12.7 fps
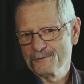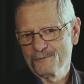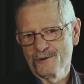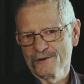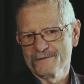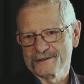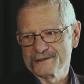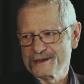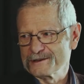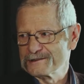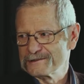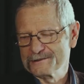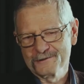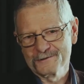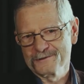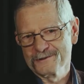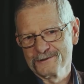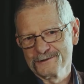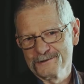one of us takes
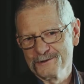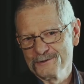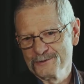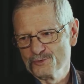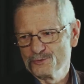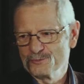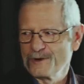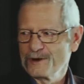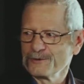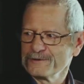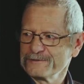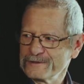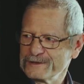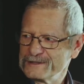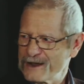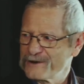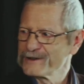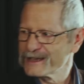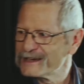the role of
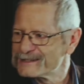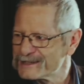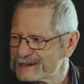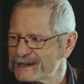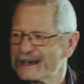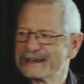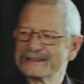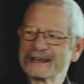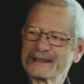interrogator